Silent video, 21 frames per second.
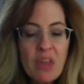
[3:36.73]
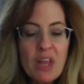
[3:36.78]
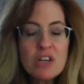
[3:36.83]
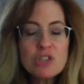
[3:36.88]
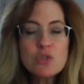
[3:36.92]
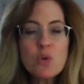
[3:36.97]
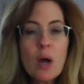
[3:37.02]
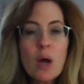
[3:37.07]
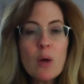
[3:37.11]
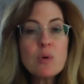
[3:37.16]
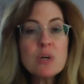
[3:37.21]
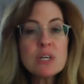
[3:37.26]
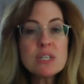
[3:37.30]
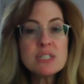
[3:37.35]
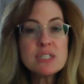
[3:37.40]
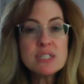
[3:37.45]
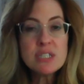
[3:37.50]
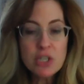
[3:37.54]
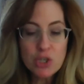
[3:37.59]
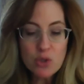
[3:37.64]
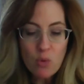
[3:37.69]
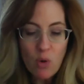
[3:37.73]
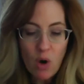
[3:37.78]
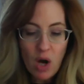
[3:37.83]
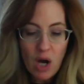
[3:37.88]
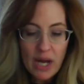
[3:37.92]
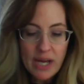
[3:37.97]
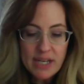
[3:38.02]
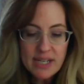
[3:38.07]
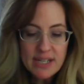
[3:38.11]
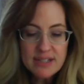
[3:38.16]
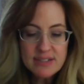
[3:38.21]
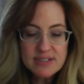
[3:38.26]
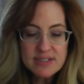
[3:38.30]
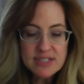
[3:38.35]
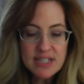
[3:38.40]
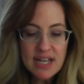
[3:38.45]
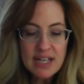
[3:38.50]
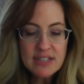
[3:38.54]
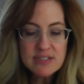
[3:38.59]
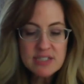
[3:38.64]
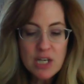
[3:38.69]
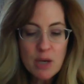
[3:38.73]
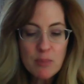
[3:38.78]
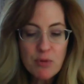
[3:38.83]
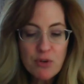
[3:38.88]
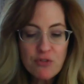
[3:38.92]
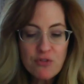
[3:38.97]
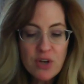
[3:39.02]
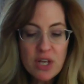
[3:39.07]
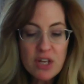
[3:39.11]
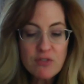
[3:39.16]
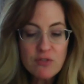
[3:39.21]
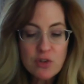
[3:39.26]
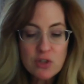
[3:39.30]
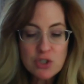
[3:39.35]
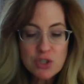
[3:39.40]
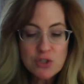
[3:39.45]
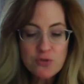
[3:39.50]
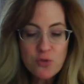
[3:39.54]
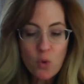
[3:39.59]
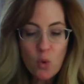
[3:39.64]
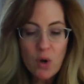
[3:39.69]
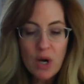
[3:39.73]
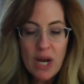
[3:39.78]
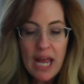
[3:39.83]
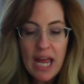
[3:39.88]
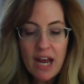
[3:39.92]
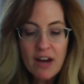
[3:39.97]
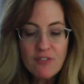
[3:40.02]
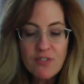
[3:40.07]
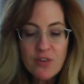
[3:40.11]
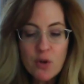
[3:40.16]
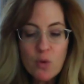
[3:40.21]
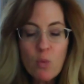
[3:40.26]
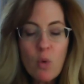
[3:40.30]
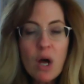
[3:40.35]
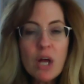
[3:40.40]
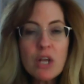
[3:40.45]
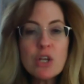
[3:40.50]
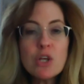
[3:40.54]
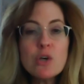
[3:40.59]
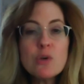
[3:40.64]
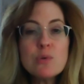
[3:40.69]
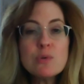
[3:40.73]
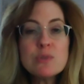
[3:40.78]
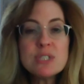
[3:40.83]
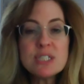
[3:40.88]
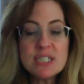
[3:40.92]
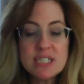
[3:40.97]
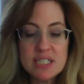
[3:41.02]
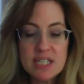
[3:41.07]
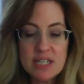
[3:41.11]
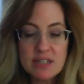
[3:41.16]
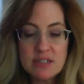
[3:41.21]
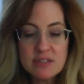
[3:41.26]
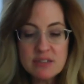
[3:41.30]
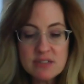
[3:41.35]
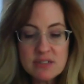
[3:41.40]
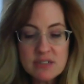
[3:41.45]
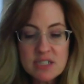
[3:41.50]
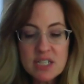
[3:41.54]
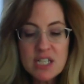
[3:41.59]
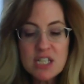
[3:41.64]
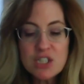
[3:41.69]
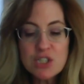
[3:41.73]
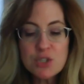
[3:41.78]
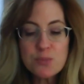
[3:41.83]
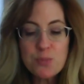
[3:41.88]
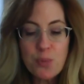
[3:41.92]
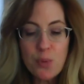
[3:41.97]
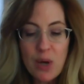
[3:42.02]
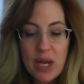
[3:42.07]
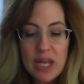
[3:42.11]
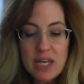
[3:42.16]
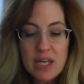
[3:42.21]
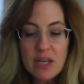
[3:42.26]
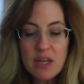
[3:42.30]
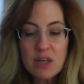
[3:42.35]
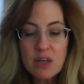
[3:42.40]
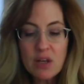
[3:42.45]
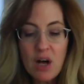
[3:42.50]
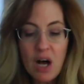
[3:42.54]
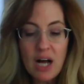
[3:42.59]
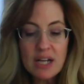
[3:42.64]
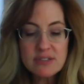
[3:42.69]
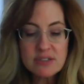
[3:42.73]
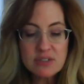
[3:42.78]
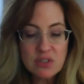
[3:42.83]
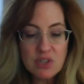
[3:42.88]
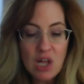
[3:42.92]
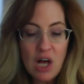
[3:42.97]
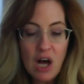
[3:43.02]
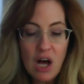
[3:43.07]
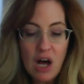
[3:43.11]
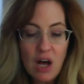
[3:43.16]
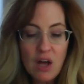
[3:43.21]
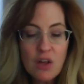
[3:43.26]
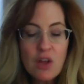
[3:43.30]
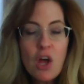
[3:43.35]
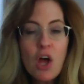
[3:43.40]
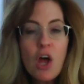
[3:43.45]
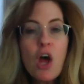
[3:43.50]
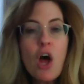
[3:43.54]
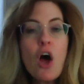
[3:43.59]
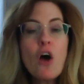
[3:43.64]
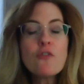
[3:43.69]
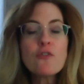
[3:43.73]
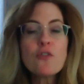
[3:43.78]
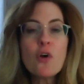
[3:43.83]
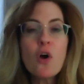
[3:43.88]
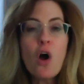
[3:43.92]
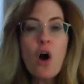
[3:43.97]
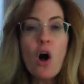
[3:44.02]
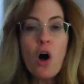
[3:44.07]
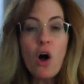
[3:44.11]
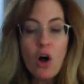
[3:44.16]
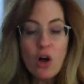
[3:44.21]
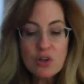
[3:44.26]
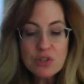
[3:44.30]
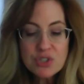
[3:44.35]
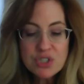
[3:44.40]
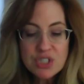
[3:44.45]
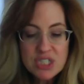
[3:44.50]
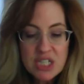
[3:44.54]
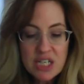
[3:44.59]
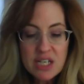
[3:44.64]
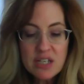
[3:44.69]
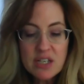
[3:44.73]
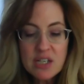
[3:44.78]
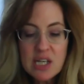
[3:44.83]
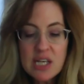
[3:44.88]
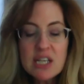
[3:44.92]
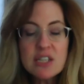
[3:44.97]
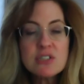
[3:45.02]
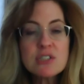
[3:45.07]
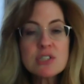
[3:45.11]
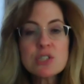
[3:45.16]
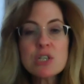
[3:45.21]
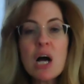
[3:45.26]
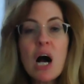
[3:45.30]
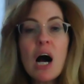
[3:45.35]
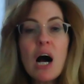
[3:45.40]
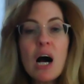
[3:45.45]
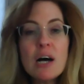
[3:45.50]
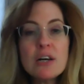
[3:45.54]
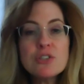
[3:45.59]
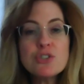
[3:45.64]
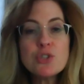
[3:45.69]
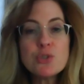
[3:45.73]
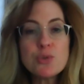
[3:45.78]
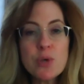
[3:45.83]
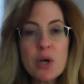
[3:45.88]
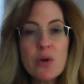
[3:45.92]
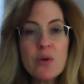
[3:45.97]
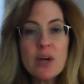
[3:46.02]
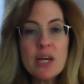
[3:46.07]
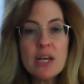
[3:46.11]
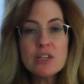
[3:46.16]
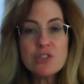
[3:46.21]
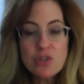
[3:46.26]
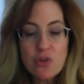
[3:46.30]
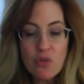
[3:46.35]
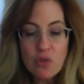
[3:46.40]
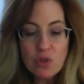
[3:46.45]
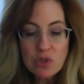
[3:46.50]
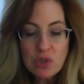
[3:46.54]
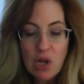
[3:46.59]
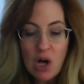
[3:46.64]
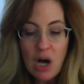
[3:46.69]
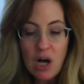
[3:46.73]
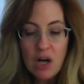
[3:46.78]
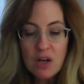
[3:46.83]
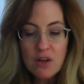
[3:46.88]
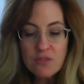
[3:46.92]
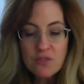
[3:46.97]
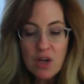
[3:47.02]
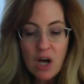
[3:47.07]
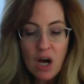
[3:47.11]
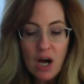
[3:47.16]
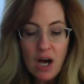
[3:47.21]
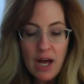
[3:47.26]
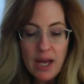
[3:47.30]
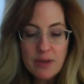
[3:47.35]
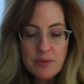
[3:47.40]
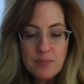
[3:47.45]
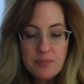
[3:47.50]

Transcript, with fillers: So I will continue on. It says number in verse 4, everyone who sins is breaking God's law. For all sin is contrary to the law of God.